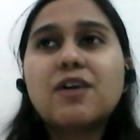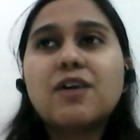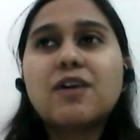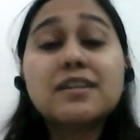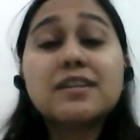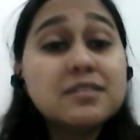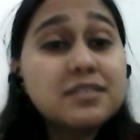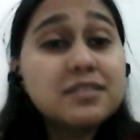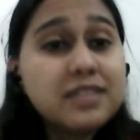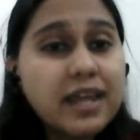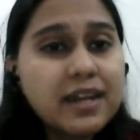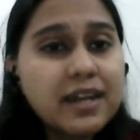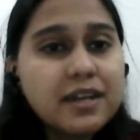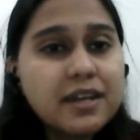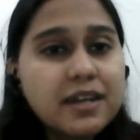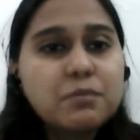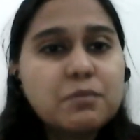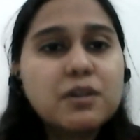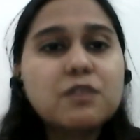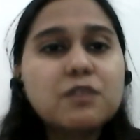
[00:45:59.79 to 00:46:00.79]

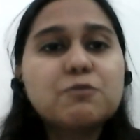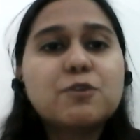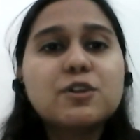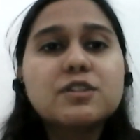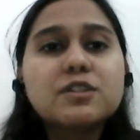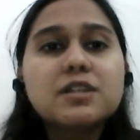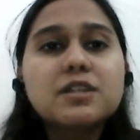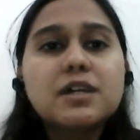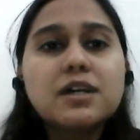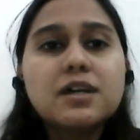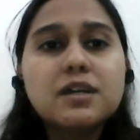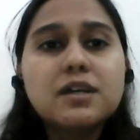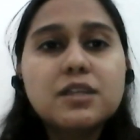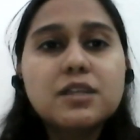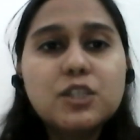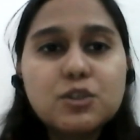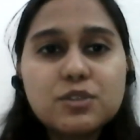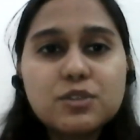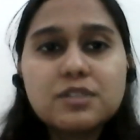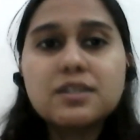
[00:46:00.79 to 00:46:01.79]
understandable for the
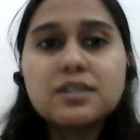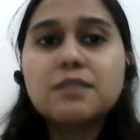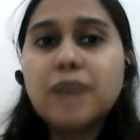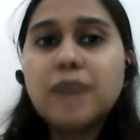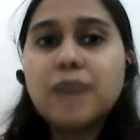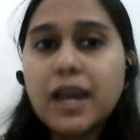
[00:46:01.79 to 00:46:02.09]
youths in